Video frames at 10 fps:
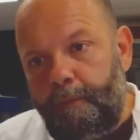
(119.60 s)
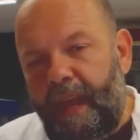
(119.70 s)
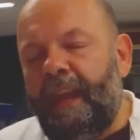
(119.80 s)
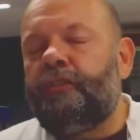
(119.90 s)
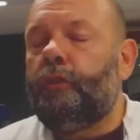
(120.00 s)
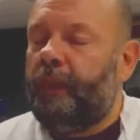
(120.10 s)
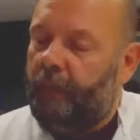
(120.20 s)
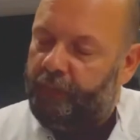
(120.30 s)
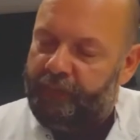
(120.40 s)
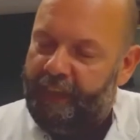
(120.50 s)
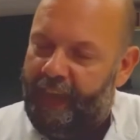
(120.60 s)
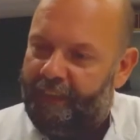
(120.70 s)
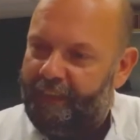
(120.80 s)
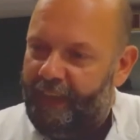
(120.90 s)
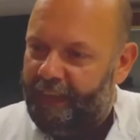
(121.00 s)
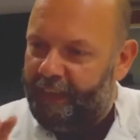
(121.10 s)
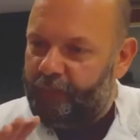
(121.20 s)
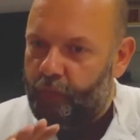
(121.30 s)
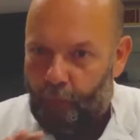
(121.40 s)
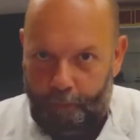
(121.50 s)
As you can understand, it is
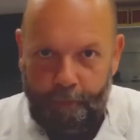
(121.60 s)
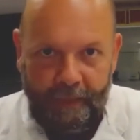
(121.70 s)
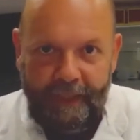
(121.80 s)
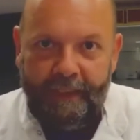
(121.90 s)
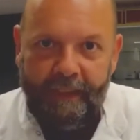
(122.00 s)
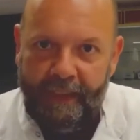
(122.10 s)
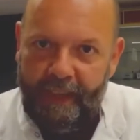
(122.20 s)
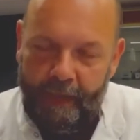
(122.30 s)
completely